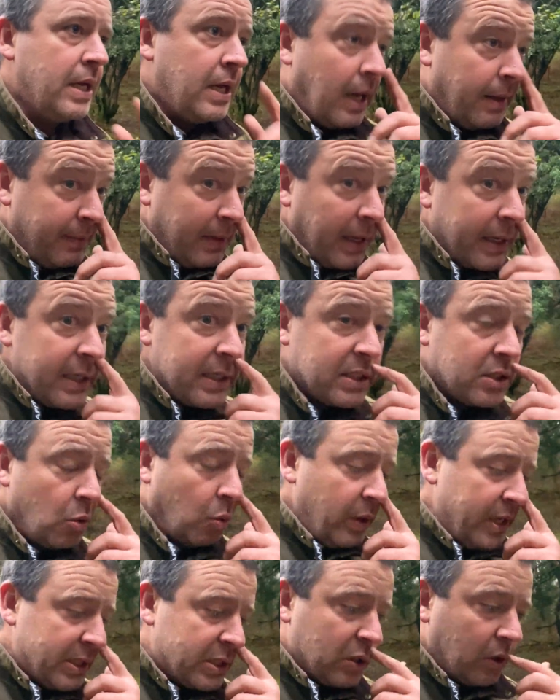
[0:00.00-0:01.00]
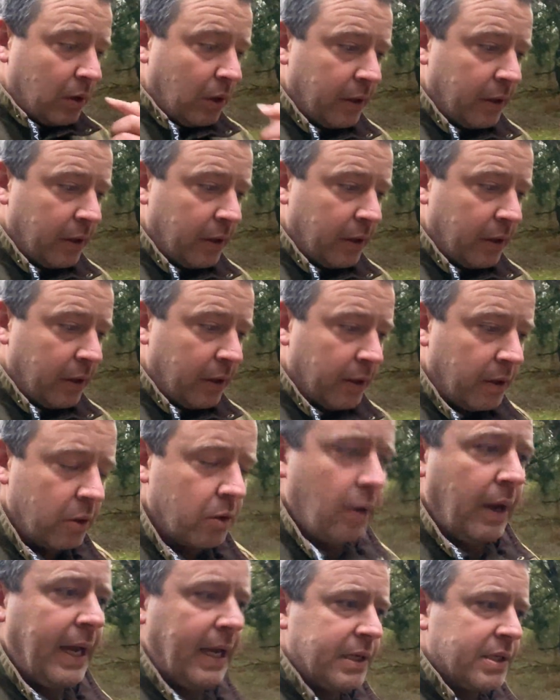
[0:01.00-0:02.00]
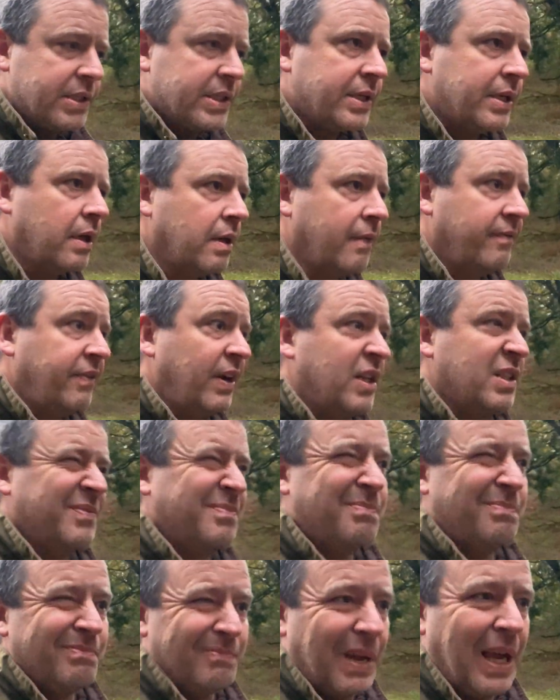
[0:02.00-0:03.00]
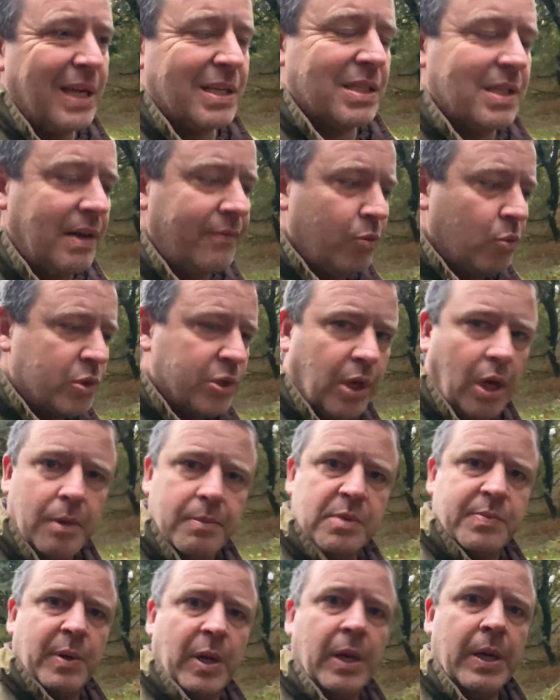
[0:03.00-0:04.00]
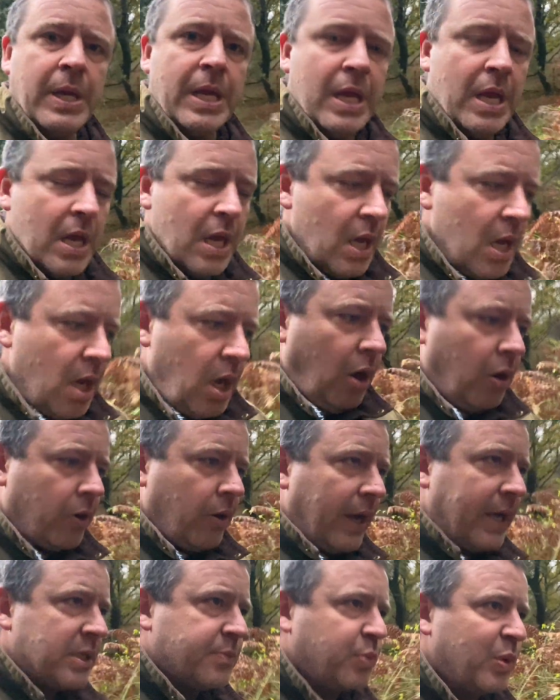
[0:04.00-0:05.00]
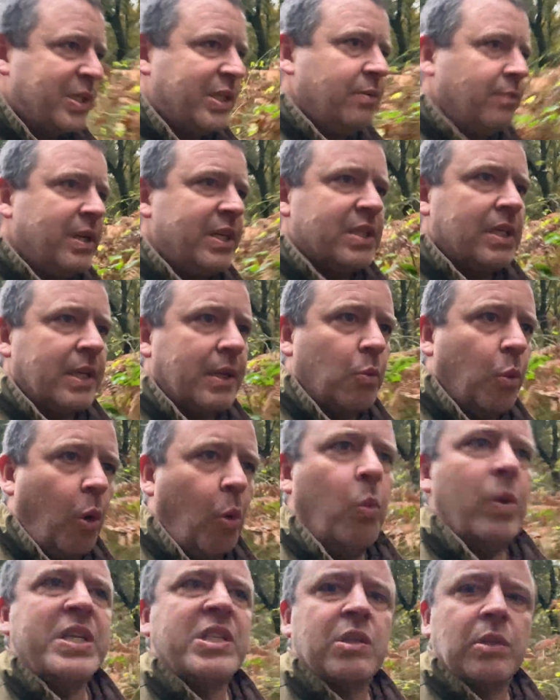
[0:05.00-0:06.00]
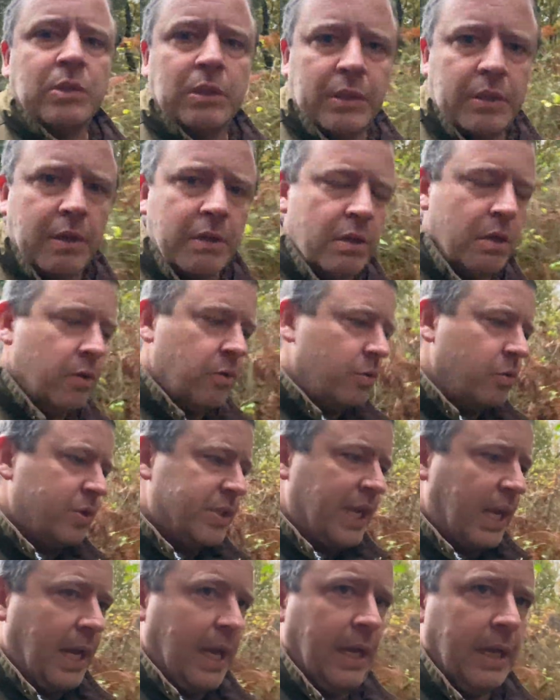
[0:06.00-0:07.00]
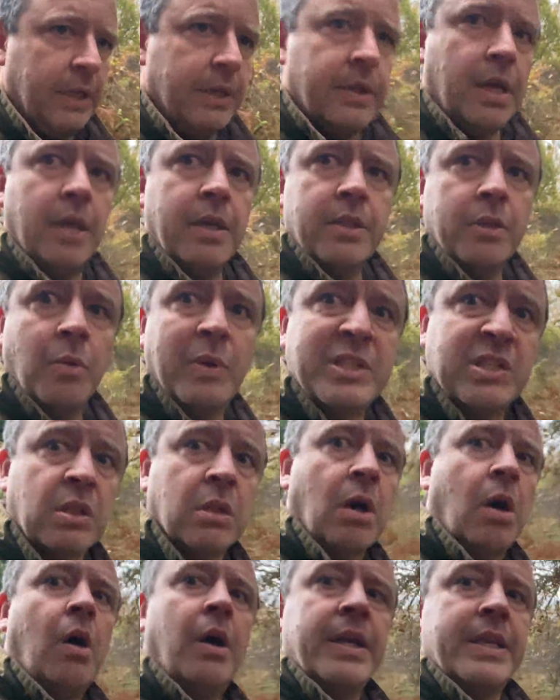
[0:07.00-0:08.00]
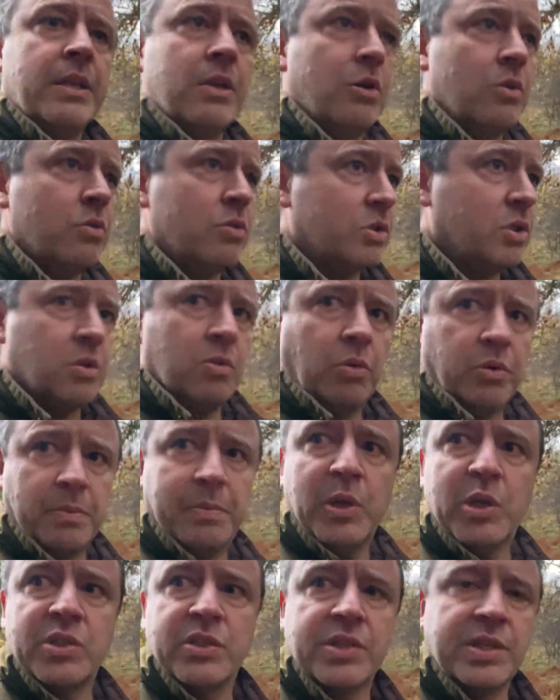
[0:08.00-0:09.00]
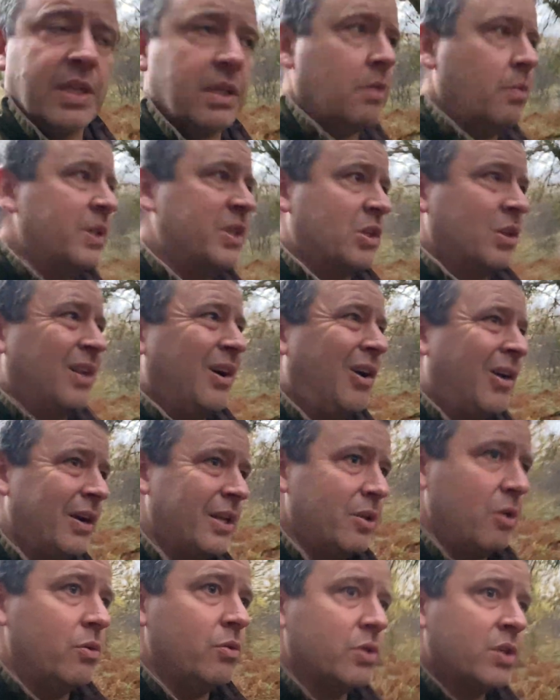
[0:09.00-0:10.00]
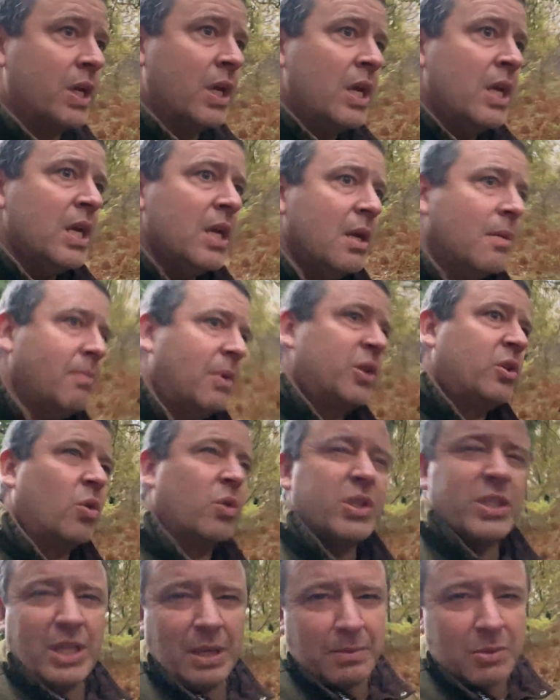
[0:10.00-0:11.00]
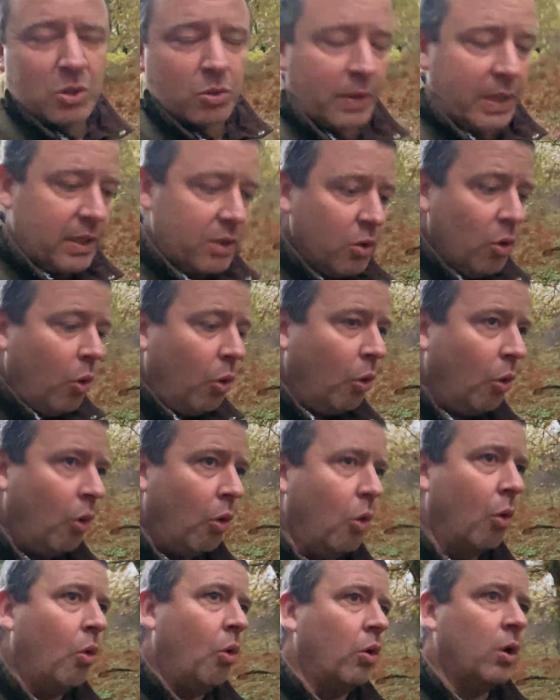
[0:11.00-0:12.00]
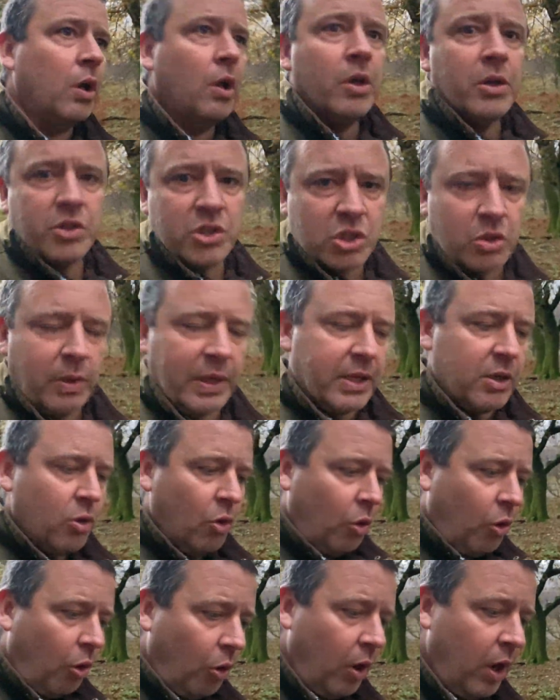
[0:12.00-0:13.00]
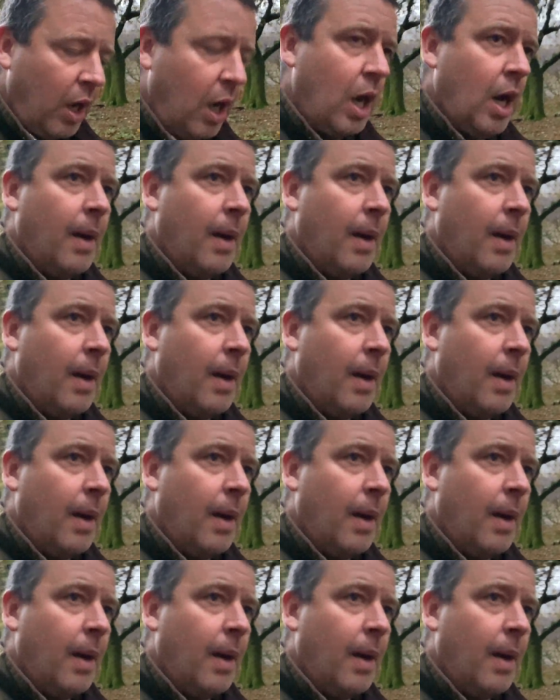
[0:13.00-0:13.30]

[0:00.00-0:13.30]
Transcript: and that is the whistle. And I got asked, in fact, I've asked several times, but I got asked pretty recently, what whistle do you use? And the whistle that I use, or the person said, the whistle that I use, my dog seems to ignore or learns to ignore,